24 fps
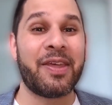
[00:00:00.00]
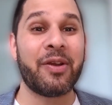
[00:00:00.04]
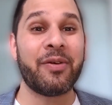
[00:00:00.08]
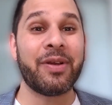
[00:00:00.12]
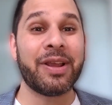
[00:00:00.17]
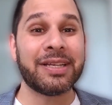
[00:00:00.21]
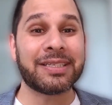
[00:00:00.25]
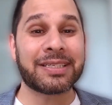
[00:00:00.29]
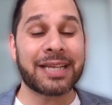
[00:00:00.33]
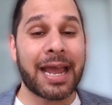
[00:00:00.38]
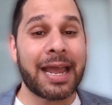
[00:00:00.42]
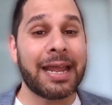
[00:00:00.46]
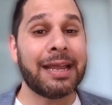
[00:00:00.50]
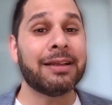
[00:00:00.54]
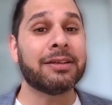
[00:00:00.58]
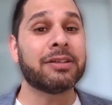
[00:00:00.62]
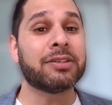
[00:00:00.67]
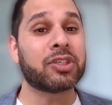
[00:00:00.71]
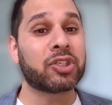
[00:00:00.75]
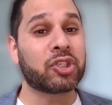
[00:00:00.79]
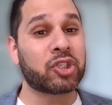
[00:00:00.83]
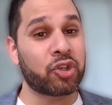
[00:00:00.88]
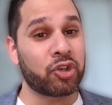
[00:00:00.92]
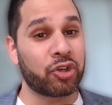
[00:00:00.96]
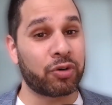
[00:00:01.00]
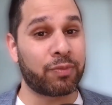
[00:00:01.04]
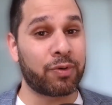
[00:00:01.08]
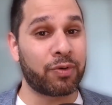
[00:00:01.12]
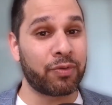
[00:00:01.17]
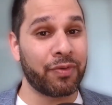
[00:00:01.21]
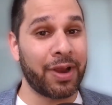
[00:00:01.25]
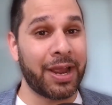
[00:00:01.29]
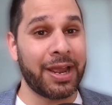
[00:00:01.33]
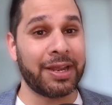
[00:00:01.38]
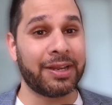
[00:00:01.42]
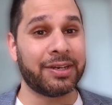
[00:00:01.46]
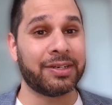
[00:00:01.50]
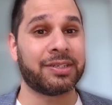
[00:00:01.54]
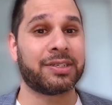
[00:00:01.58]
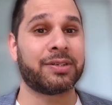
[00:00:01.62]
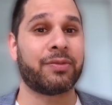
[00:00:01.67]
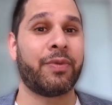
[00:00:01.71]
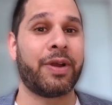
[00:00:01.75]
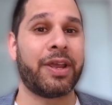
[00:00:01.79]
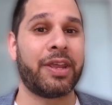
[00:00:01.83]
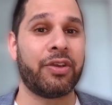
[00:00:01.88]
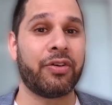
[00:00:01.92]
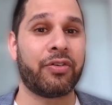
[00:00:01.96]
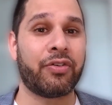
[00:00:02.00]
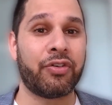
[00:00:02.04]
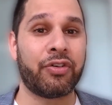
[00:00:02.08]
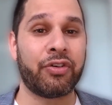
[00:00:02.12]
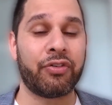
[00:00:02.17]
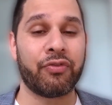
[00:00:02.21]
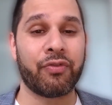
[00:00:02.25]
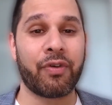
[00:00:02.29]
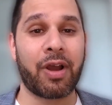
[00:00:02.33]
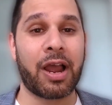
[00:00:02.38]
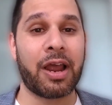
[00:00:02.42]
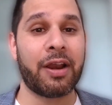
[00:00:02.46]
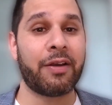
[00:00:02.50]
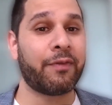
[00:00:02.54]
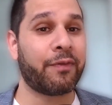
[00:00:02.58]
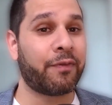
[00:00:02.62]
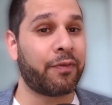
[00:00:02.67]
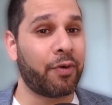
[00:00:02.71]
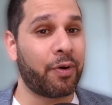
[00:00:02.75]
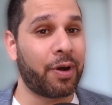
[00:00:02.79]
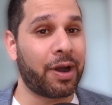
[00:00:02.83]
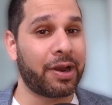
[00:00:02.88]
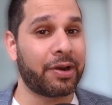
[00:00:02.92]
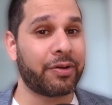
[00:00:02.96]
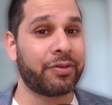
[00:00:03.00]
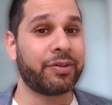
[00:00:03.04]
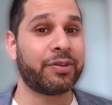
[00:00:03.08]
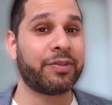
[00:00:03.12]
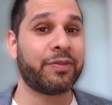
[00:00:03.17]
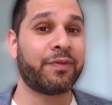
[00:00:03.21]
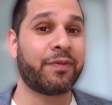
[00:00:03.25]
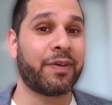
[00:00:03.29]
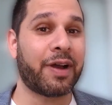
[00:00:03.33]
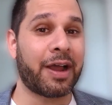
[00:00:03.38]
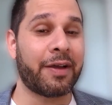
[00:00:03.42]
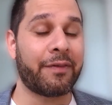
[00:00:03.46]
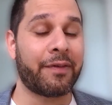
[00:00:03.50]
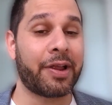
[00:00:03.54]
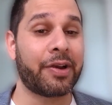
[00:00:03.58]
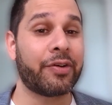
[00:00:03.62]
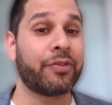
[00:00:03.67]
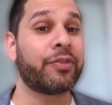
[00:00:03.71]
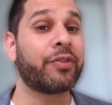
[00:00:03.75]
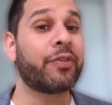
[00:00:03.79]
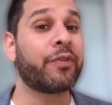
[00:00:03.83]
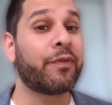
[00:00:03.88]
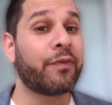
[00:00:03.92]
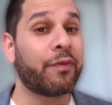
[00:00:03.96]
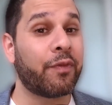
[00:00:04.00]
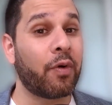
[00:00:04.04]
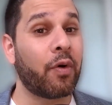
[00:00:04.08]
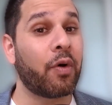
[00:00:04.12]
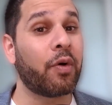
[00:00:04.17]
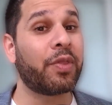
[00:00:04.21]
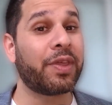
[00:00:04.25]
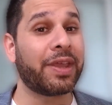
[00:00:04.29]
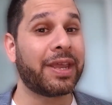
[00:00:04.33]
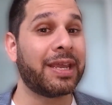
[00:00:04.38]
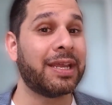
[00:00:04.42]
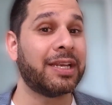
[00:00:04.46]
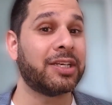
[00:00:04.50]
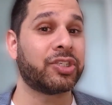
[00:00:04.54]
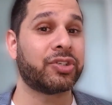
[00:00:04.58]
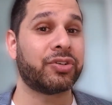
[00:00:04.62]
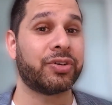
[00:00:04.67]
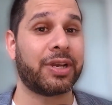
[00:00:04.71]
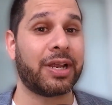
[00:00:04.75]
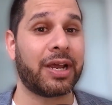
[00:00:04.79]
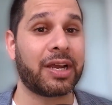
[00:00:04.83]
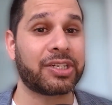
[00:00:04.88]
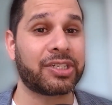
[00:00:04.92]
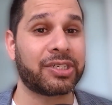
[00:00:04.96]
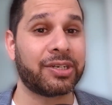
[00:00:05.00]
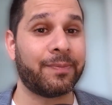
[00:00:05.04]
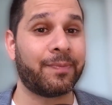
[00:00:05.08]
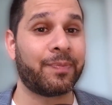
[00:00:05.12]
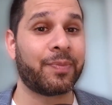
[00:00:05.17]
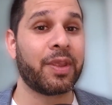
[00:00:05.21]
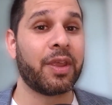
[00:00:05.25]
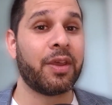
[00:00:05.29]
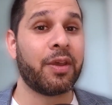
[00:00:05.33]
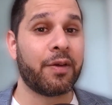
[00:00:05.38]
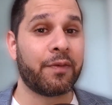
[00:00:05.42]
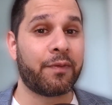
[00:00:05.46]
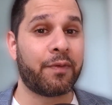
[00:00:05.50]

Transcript: there is a suitable range where you could write 400 to 500 for the introduction.